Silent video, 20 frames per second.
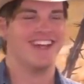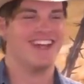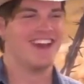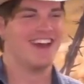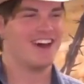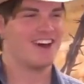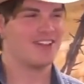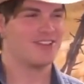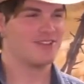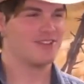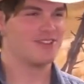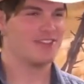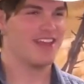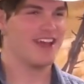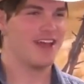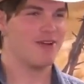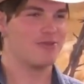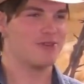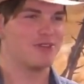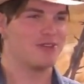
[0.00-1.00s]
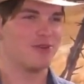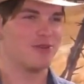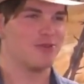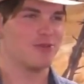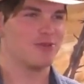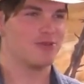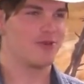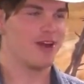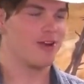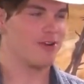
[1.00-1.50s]
other than that, we'd go and
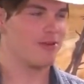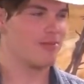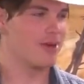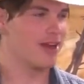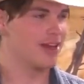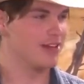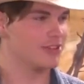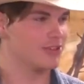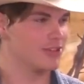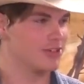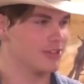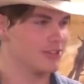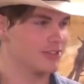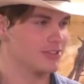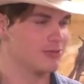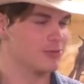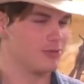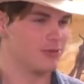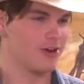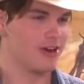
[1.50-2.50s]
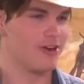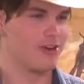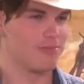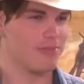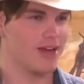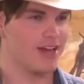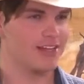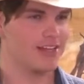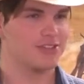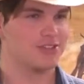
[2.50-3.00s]
we'd ride our bike trails. We'd ride our
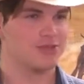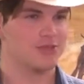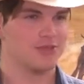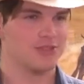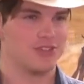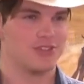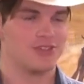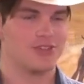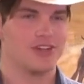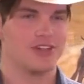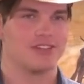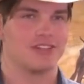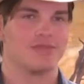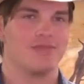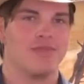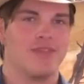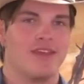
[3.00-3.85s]
bikes through these trails.